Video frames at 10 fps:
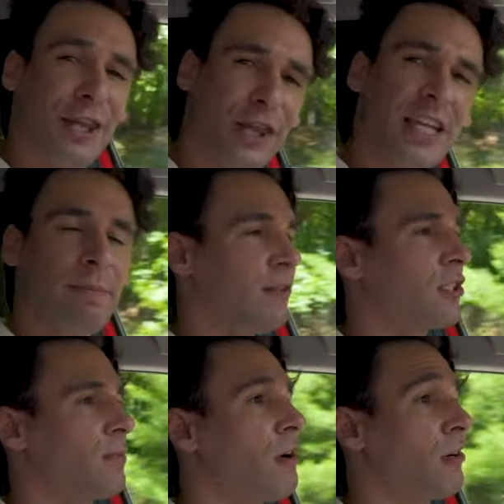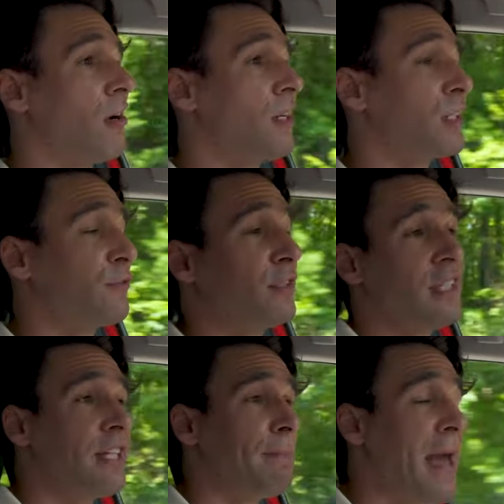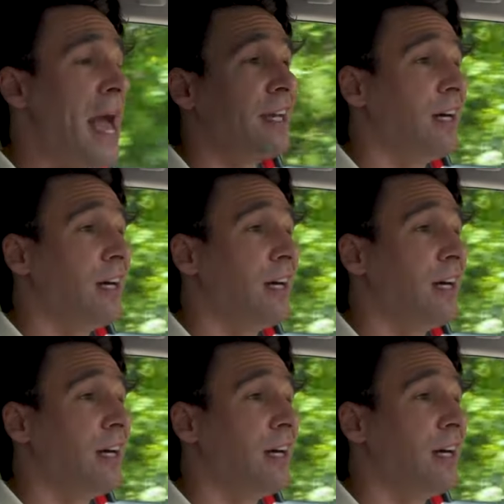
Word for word: the thing about small crossovers is they pack